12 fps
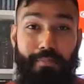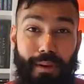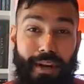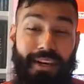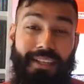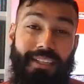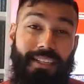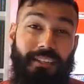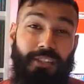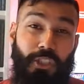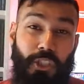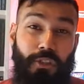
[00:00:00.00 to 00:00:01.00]
but
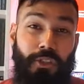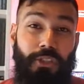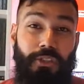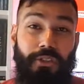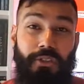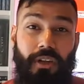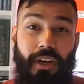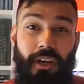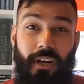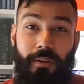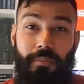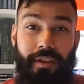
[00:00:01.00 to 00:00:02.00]
due to
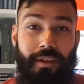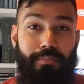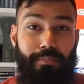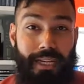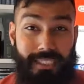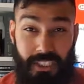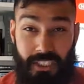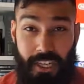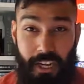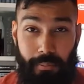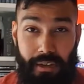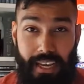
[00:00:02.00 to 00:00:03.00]
um, the PlayStation
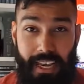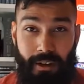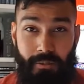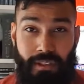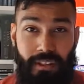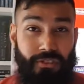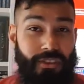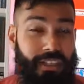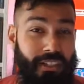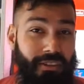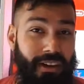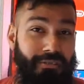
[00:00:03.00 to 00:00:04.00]
coming out with the
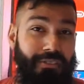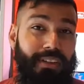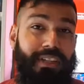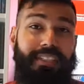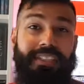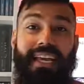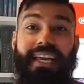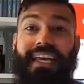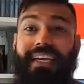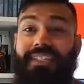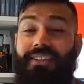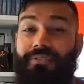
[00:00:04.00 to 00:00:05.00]
3D graphics
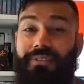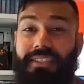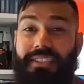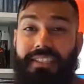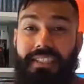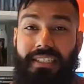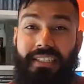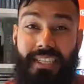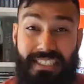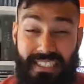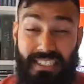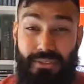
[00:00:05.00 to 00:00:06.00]
and obviously the
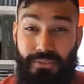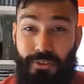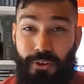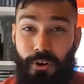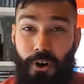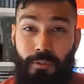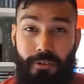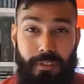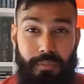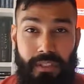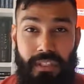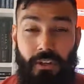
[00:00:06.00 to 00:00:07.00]
N64
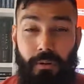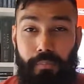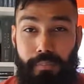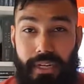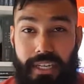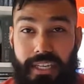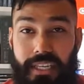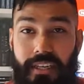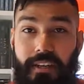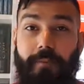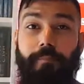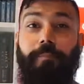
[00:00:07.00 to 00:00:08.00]
almost being complete,
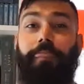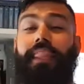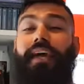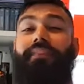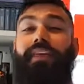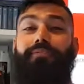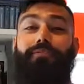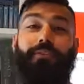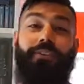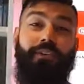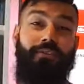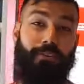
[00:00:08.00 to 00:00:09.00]
and they
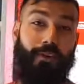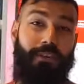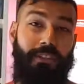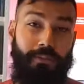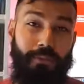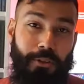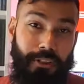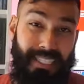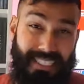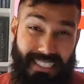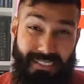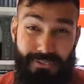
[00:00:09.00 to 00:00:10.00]
thought they'll focus more
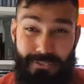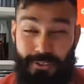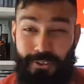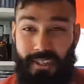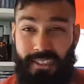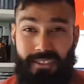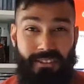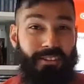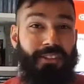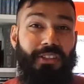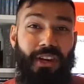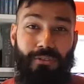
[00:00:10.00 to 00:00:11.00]
on N64 and do
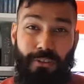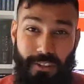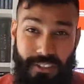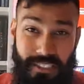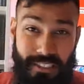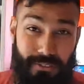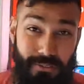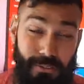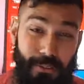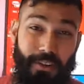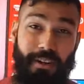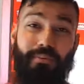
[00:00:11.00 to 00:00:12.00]
Star Fox
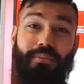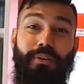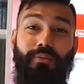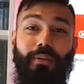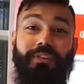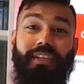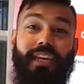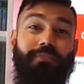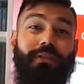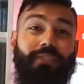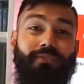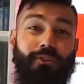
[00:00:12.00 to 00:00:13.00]
64 and put most the
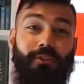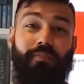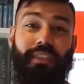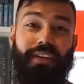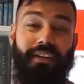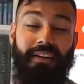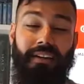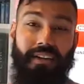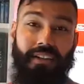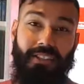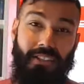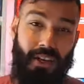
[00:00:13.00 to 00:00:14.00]
elements from the
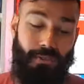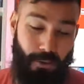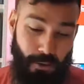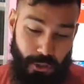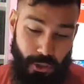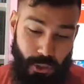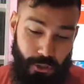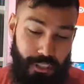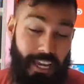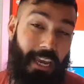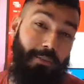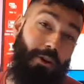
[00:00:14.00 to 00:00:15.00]
Star Fox 2
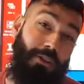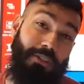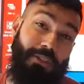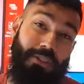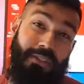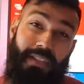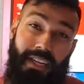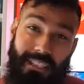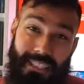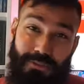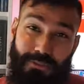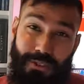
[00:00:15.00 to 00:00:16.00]
game onto the
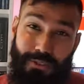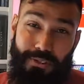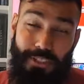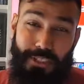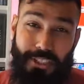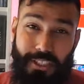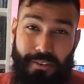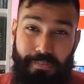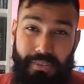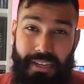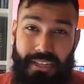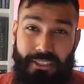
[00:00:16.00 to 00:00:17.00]
N64 version.
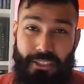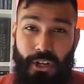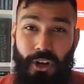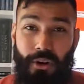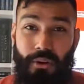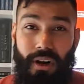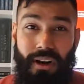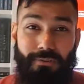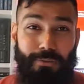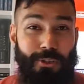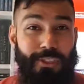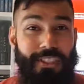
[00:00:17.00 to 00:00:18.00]
So
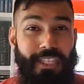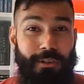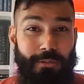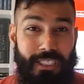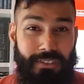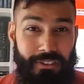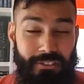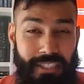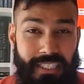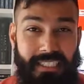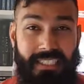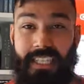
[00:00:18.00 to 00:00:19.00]
unfortunately, it was never
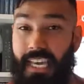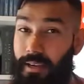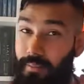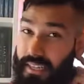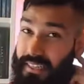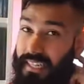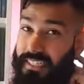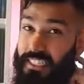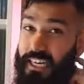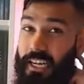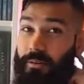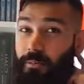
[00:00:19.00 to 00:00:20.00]
released. It came at that
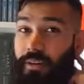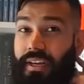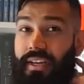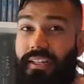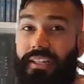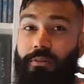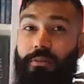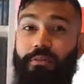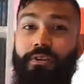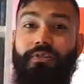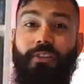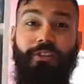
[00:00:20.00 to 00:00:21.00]
time where they were
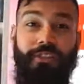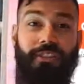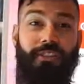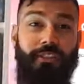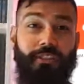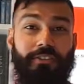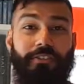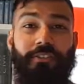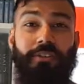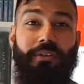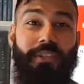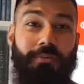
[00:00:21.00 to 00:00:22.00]
moving on to a new
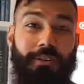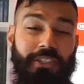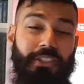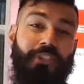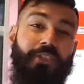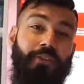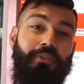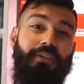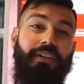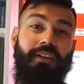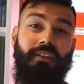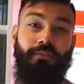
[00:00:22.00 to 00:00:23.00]
console and they wanted to show
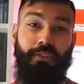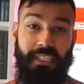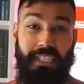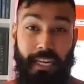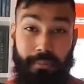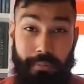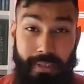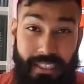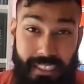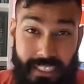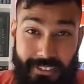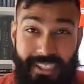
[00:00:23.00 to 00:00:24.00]
the 3D
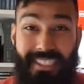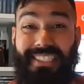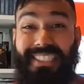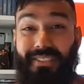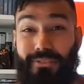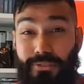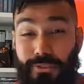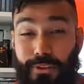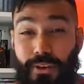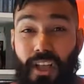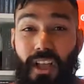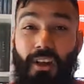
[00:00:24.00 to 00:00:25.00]
capabilities of the
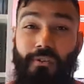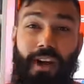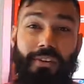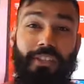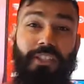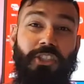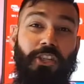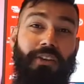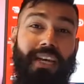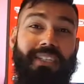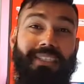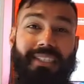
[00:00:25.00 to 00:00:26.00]
N64 rather than
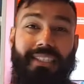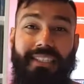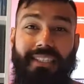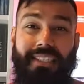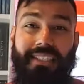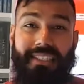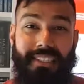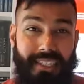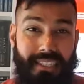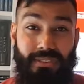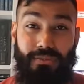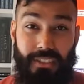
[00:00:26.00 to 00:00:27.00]
showcasing the
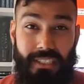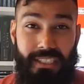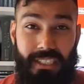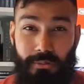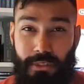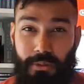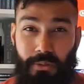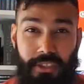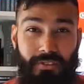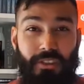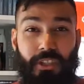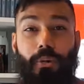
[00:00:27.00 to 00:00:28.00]
SNES 3D, which would
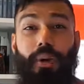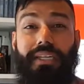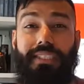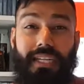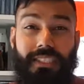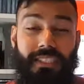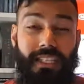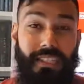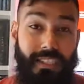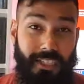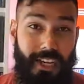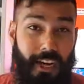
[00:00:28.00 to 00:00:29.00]
have looked quite dated
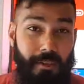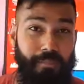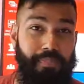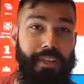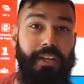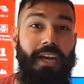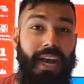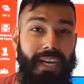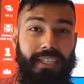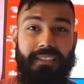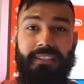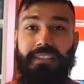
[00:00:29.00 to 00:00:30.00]
at the time,
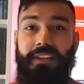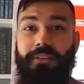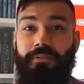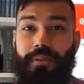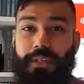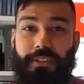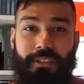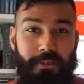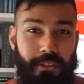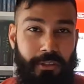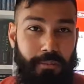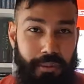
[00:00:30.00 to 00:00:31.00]
as you know, because it
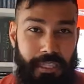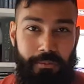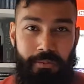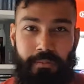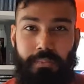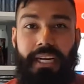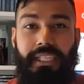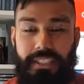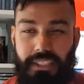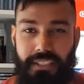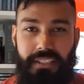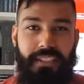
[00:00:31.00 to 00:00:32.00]
was competing with
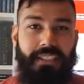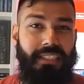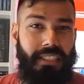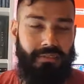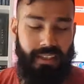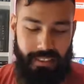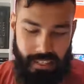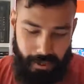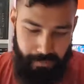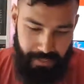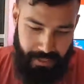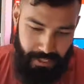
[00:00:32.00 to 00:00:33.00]
PlayStation and stuff like
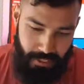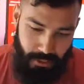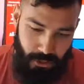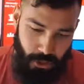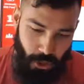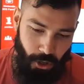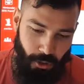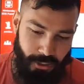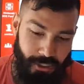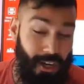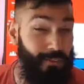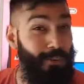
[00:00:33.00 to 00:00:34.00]
that. So
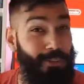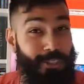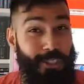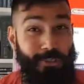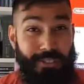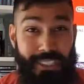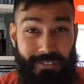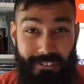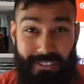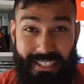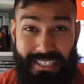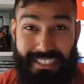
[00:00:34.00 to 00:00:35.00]
Star Fox 2 was never
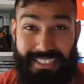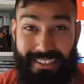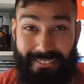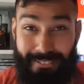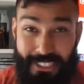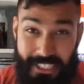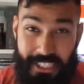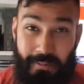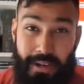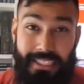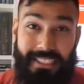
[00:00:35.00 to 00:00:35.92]
released officially by